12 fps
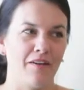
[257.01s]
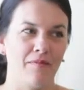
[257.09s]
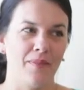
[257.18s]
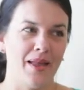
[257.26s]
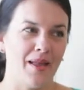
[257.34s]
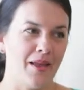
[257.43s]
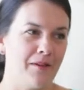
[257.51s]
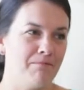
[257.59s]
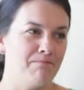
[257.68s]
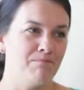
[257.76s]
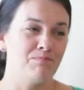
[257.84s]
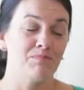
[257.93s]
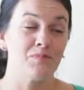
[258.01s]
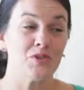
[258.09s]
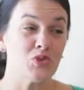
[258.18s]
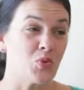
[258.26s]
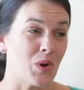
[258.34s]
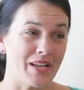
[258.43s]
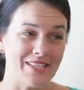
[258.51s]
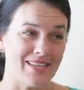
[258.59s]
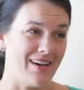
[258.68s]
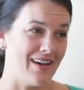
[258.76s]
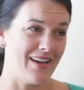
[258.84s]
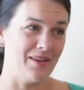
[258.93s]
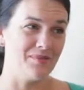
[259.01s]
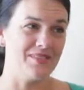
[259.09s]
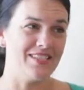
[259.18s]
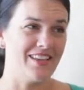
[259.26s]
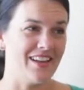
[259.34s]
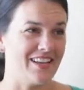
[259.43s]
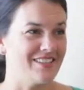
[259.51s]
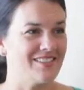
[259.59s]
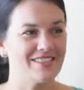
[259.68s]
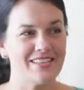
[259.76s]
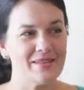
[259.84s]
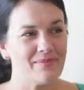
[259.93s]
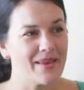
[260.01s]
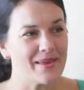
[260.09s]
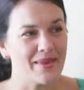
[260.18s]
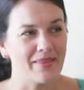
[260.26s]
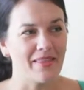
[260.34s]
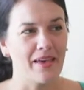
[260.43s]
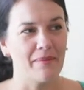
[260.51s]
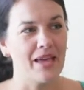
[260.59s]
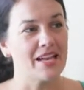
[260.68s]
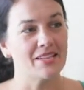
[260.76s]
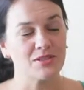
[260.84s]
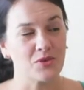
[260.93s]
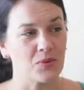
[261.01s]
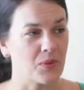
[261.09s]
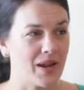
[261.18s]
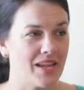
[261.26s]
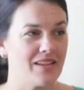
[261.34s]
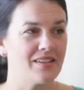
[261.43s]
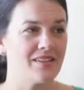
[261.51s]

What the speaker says: made 20 times, and I just keep making them, and it's great.